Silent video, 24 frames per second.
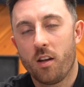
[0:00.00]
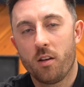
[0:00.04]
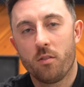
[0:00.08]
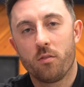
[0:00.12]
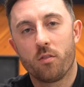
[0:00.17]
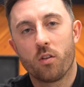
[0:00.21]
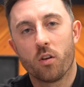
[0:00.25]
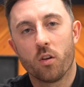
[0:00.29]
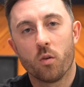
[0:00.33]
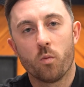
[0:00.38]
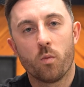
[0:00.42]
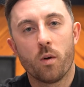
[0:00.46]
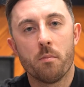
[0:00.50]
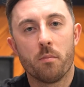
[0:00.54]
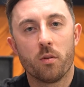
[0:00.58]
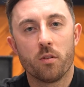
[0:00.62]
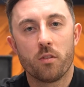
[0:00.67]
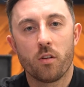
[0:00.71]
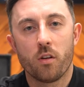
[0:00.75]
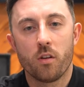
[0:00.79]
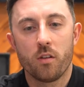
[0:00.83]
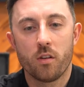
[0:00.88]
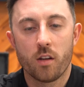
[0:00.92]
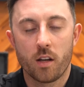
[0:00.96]
You've got the
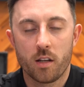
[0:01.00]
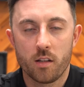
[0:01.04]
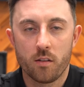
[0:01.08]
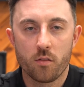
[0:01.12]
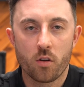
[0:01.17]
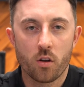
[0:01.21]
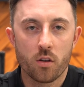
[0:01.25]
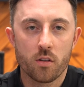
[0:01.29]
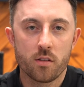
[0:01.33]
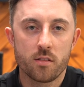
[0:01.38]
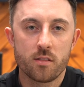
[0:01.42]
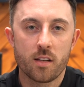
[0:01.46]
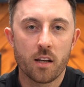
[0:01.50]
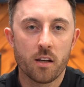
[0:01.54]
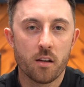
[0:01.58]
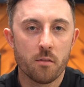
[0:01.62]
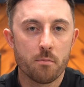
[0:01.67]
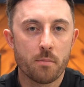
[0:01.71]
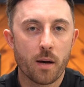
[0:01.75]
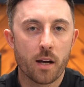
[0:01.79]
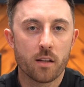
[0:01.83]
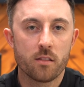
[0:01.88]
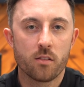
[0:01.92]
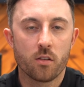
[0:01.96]
Wimbledon and you've got your
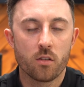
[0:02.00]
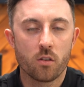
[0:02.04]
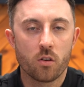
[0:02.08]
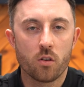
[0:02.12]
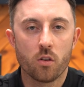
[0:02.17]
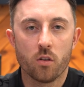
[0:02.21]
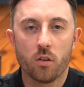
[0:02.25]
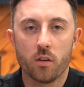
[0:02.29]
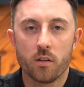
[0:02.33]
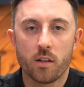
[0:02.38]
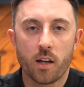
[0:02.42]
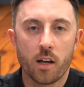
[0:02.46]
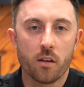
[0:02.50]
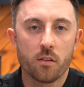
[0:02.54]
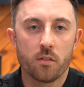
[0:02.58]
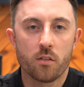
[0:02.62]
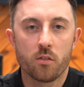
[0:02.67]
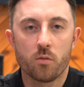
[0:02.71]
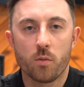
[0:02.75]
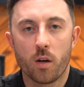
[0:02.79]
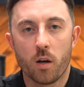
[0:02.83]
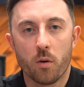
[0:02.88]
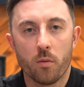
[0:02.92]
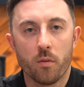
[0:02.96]
standard baton colour dials
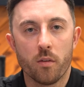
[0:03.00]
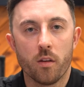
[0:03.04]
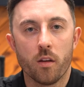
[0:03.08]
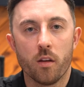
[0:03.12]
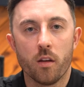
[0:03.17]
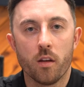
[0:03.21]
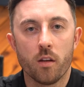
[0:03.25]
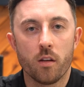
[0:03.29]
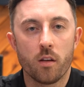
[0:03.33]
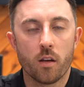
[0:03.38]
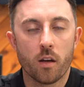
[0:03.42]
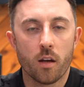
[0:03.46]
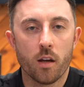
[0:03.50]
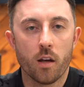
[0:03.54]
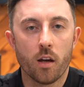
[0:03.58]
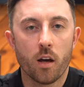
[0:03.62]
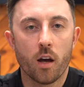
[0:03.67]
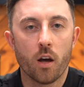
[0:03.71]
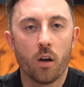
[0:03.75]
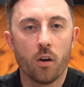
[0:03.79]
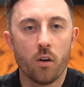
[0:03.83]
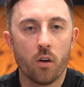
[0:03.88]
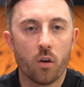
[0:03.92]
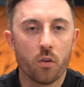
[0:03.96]
as well with the
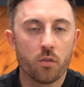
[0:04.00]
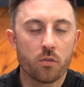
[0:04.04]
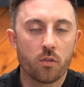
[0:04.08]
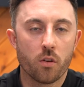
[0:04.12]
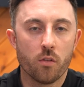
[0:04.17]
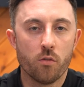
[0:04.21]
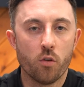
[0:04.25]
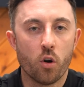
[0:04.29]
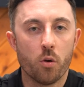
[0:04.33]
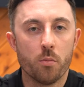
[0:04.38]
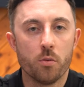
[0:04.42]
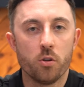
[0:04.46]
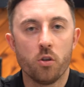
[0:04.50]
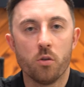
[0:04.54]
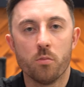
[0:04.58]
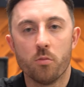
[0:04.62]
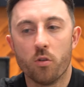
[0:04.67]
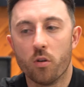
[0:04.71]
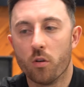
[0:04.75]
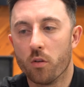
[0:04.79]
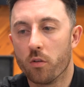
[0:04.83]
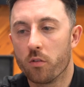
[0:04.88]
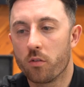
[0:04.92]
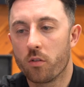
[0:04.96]
and also the Roman
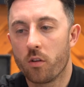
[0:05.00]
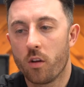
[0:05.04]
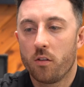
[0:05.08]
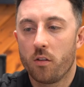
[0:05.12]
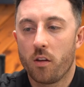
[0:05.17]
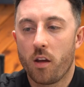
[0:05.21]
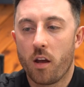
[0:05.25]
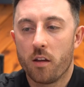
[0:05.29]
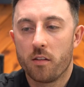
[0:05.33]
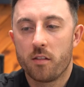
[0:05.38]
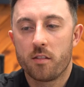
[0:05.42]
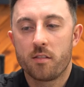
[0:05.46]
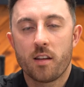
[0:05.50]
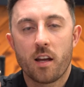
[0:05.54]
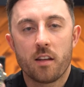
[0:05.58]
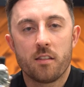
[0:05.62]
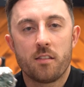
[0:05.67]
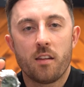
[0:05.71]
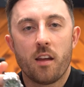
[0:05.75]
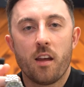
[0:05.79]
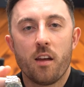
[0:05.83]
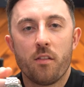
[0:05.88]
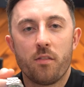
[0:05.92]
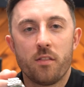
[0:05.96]
numerals. So yeah, it's a
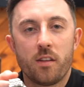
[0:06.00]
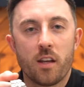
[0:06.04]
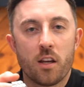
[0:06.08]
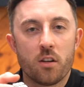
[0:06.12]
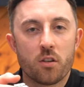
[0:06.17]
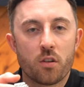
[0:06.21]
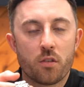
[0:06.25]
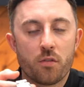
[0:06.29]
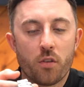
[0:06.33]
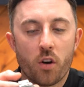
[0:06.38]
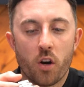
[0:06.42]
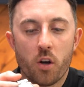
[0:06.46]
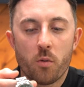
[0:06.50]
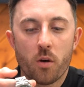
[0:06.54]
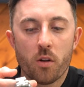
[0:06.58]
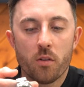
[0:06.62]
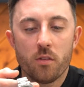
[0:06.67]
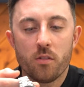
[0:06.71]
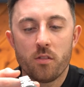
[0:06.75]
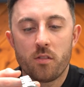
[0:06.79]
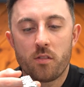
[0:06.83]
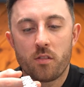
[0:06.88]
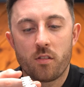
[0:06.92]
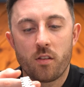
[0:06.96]
sad day for Datejust
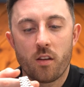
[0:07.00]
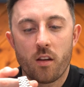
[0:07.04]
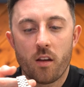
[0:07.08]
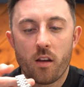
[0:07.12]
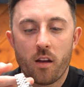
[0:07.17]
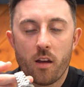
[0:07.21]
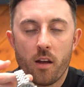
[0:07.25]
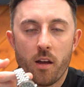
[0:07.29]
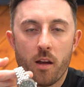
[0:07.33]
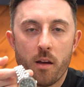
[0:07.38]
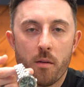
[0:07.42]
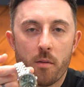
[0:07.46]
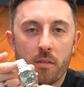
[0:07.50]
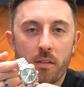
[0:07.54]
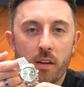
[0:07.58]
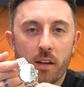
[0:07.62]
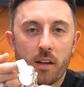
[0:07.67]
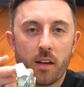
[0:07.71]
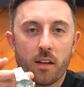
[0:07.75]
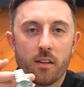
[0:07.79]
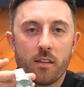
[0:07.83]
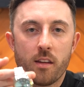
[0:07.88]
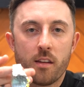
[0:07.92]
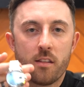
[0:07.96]
41s. I
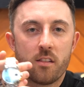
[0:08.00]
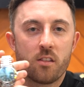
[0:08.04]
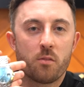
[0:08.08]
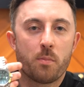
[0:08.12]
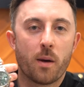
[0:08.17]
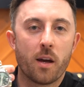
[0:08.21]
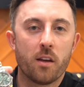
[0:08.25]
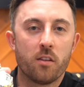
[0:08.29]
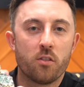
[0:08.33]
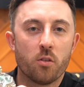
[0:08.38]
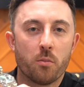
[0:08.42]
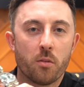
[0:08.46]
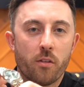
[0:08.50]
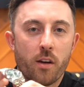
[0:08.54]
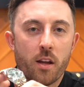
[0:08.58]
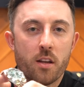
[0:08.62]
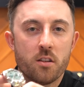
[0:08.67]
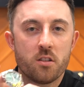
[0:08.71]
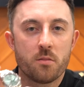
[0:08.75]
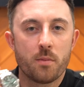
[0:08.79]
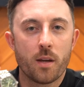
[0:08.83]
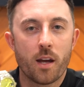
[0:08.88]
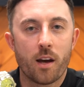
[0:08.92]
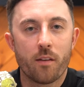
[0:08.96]
think it did spice up the
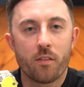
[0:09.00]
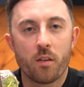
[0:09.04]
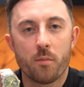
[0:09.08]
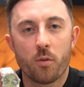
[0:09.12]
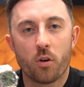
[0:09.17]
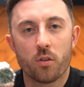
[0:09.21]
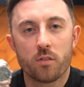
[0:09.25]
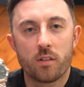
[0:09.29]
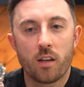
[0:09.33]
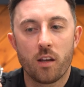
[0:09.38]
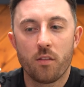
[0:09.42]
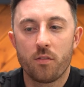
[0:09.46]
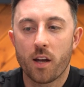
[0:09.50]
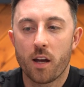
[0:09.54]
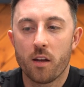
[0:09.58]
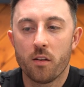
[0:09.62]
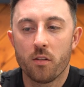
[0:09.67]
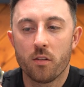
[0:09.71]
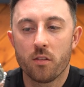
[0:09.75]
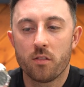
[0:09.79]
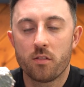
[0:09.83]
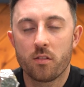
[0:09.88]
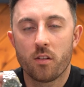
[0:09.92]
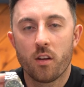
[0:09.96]
range a bit having the motif
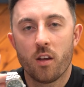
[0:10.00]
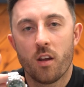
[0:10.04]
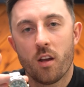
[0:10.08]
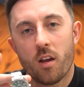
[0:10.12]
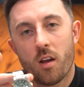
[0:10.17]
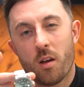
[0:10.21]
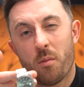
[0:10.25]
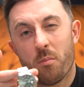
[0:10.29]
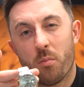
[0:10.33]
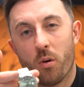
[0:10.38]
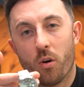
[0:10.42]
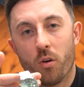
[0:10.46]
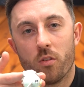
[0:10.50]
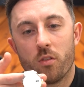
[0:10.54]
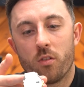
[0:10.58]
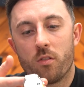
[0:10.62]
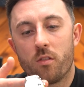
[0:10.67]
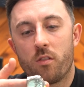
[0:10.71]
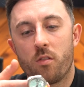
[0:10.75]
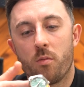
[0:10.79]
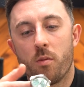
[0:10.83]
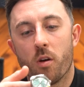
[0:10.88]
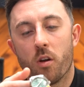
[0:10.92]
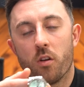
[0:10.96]
dials,
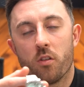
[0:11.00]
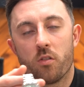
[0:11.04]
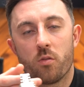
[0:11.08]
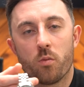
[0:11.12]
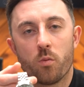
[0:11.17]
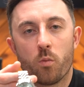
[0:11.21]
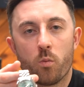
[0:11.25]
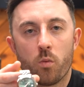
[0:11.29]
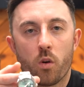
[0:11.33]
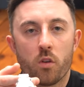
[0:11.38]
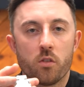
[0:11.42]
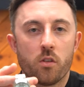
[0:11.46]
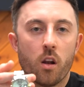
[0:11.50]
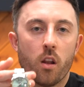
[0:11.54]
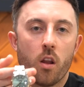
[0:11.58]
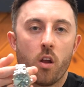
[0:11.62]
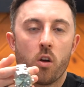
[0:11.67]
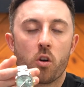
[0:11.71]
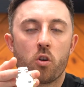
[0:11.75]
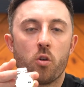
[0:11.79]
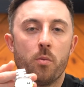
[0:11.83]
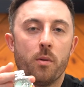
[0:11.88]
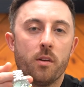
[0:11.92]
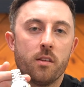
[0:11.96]
but to be honest, there wasn't a
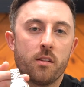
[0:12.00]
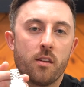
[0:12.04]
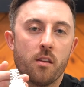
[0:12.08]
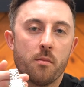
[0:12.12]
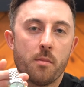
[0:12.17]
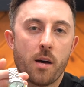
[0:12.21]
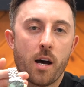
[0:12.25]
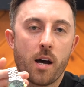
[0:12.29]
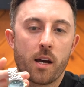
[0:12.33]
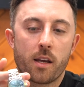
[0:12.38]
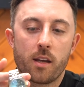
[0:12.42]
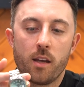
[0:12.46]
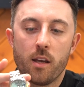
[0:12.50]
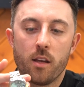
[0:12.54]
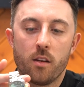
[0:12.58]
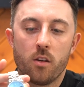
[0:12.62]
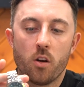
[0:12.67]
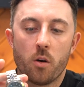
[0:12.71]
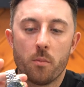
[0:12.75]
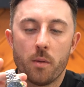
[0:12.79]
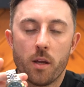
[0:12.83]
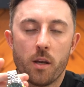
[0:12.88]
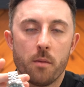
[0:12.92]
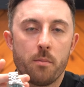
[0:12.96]
lot coming to the market.
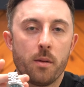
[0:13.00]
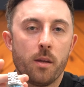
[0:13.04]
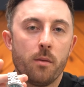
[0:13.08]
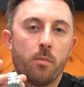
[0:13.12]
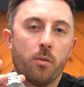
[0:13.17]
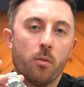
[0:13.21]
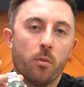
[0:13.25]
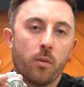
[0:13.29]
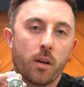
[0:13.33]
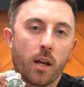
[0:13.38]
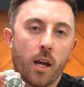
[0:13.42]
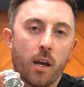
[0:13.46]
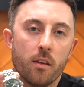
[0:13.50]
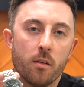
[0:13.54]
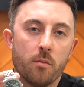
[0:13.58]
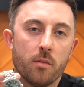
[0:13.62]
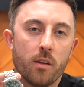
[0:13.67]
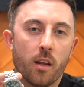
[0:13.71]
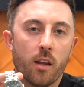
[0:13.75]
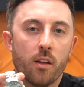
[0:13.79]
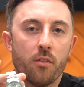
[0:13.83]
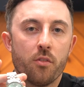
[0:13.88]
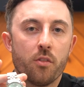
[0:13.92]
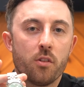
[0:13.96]
Not many people were getting them
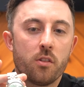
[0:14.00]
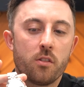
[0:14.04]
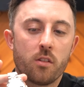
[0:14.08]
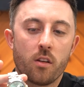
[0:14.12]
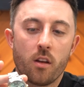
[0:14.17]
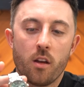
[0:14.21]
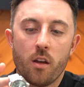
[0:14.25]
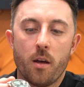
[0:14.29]
delivered.